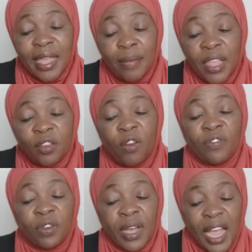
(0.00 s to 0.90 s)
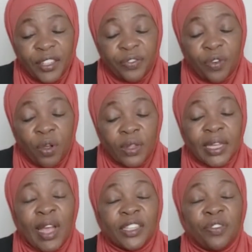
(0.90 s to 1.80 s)
image of cash flow, the
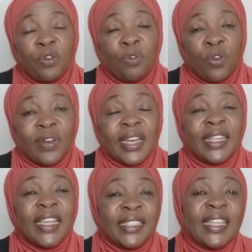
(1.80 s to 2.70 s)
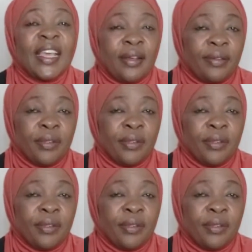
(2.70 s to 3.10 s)
cash flow quadrant is here.